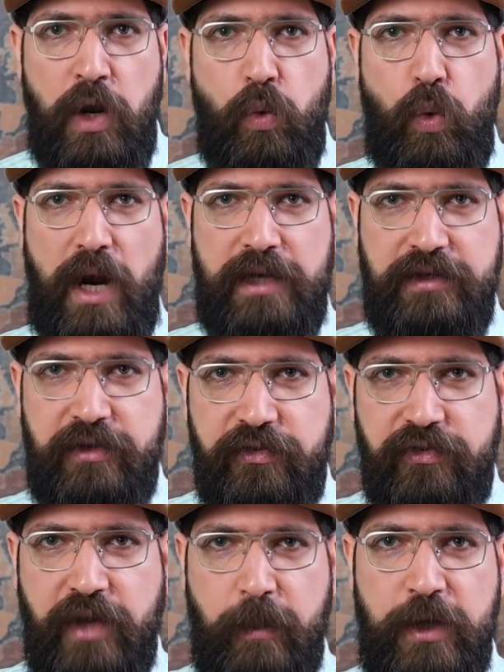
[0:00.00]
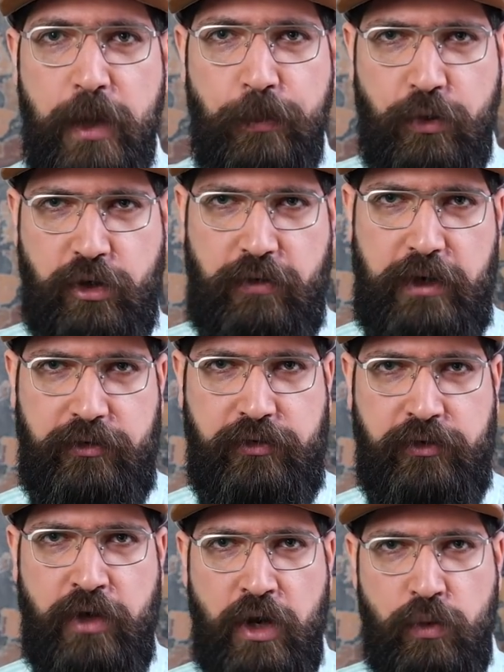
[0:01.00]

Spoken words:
while these same hypocrites